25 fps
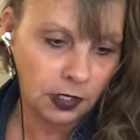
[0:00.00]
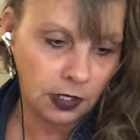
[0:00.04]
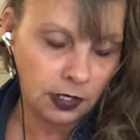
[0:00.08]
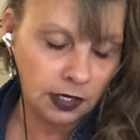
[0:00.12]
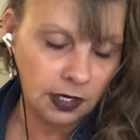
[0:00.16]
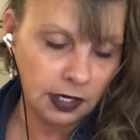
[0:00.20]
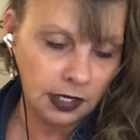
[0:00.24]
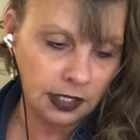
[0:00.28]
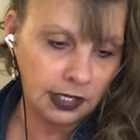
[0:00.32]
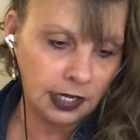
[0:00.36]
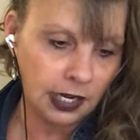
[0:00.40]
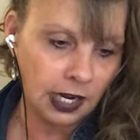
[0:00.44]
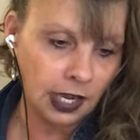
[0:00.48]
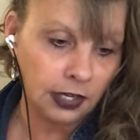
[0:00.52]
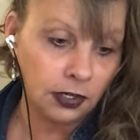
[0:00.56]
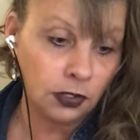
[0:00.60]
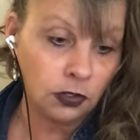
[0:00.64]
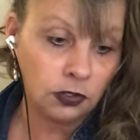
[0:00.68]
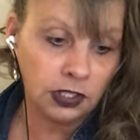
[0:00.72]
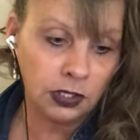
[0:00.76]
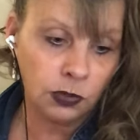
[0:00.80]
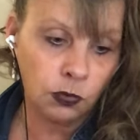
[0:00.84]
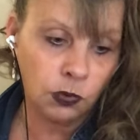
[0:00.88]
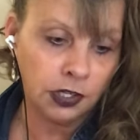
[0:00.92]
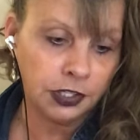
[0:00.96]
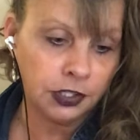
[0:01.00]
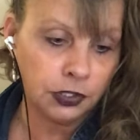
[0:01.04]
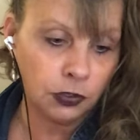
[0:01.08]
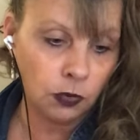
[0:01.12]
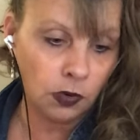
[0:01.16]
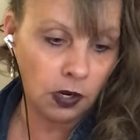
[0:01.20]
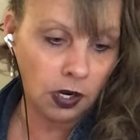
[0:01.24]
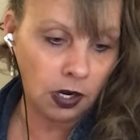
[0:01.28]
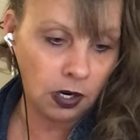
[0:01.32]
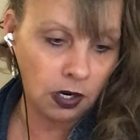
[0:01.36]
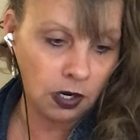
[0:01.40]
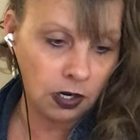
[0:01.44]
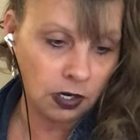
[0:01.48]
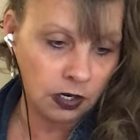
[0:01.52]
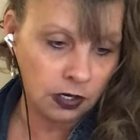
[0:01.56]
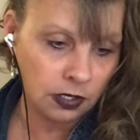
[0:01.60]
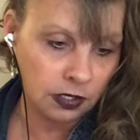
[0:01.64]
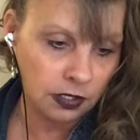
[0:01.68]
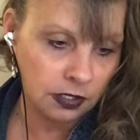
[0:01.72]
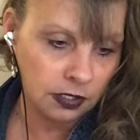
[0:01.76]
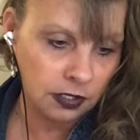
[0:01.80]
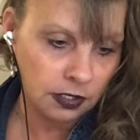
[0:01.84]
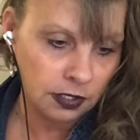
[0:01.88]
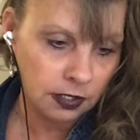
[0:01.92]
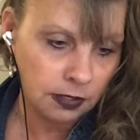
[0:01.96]
not only what you are,
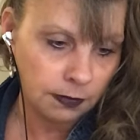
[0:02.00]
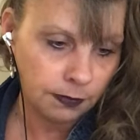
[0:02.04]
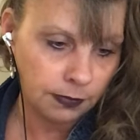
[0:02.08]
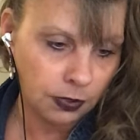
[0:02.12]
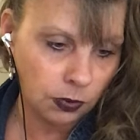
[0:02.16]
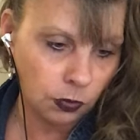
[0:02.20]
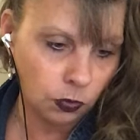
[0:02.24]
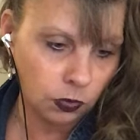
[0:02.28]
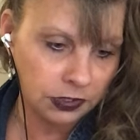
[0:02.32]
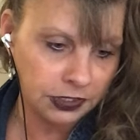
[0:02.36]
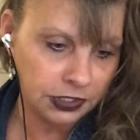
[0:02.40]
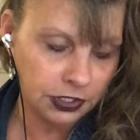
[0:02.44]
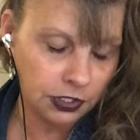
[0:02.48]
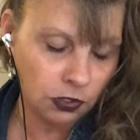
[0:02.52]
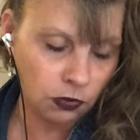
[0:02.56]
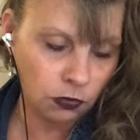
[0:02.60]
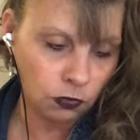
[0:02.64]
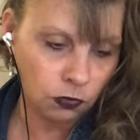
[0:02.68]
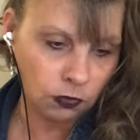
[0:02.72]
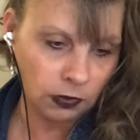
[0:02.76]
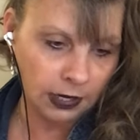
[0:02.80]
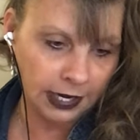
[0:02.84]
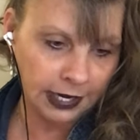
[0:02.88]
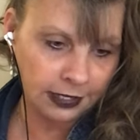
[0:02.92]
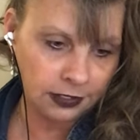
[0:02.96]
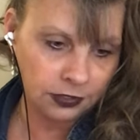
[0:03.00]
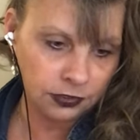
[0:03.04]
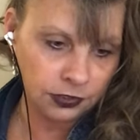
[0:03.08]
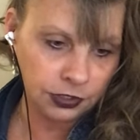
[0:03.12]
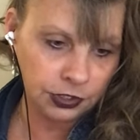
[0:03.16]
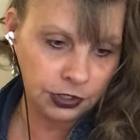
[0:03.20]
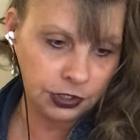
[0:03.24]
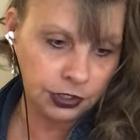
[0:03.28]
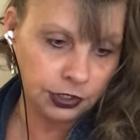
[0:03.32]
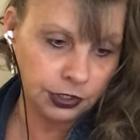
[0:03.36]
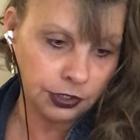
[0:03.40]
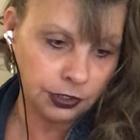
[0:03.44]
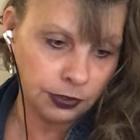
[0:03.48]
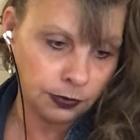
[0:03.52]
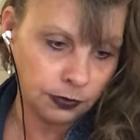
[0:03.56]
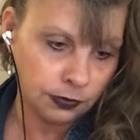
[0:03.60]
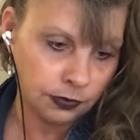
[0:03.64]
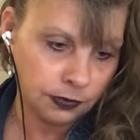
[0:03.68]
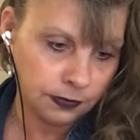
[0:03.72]
but what's around you.